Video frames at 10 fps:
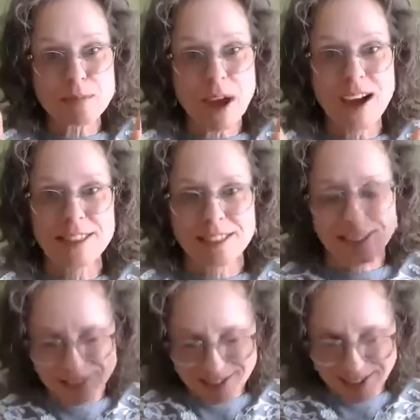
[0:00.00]
path
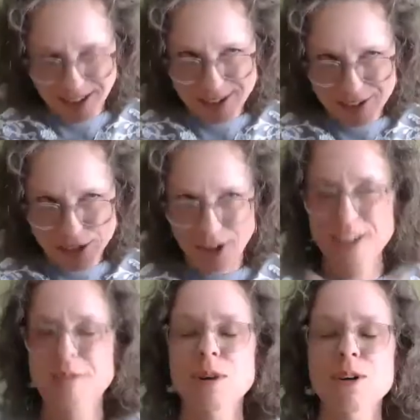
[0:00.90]
and stay in
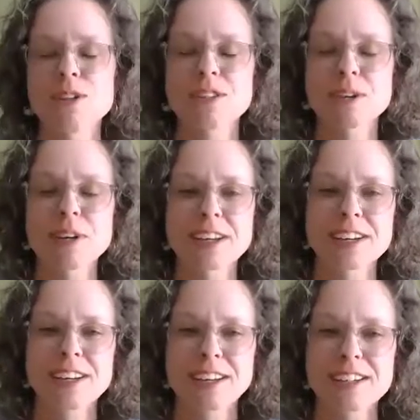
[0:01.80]
training mode so we
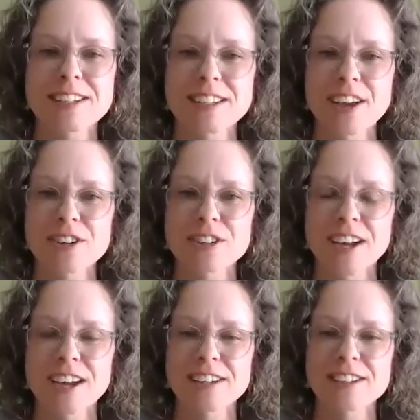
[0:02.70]
can get to the other
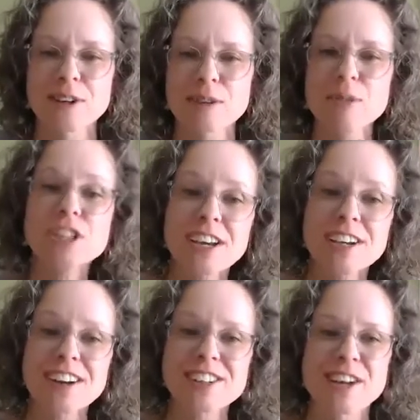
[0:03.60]
side. So appreciate
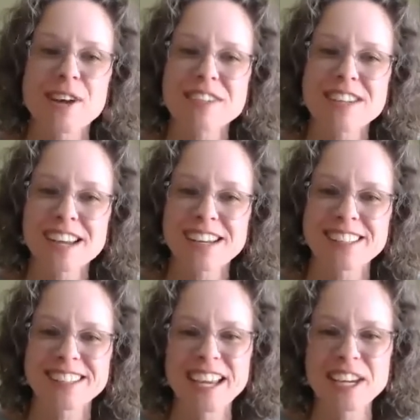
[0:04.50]
all your time today.
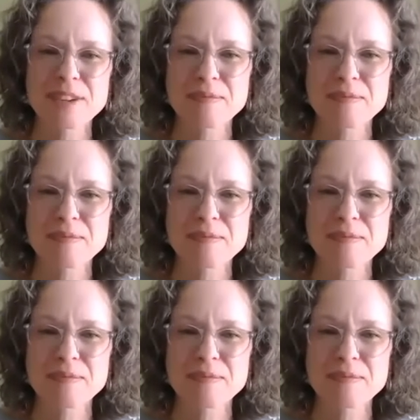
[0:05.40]
Thank you.